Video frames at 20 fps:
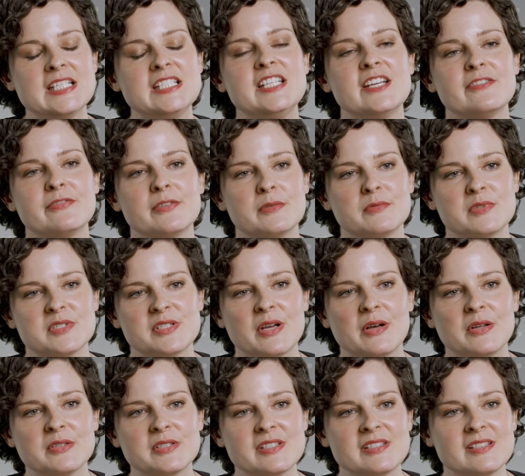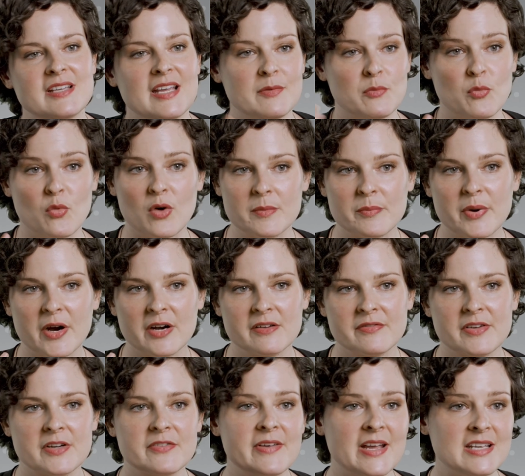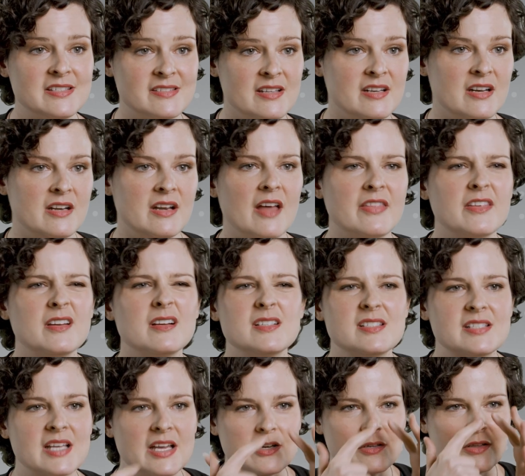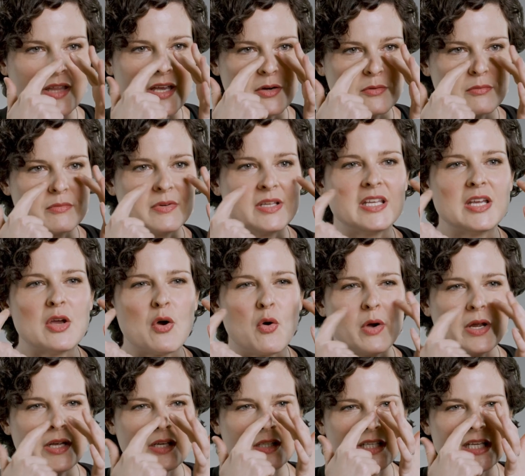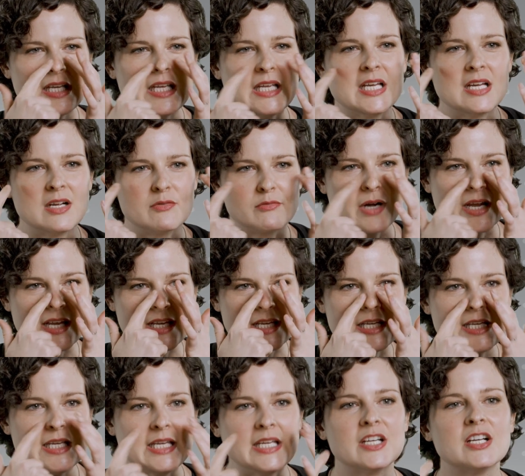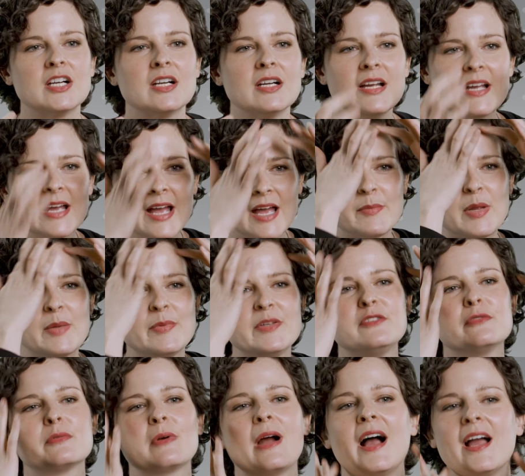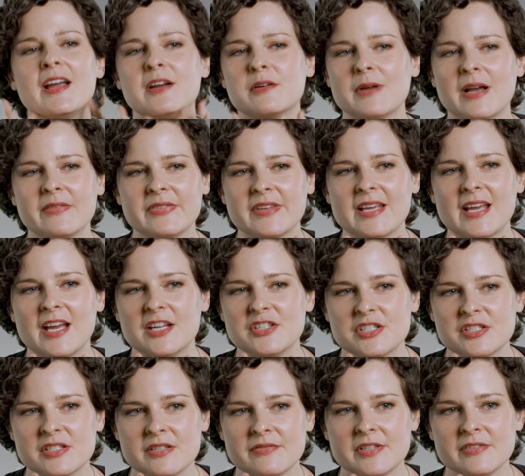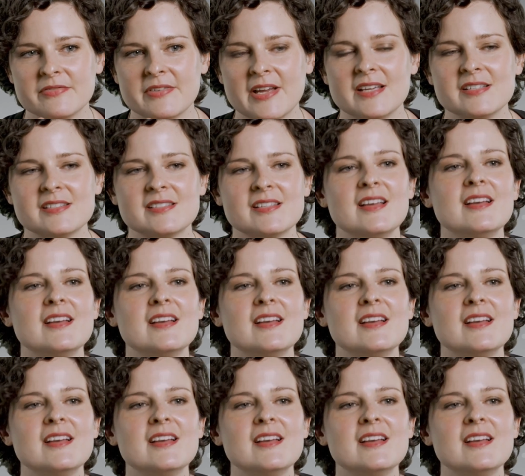different results in one part of your face than another, say you're really oily right here and maybe dry around the edges of your face,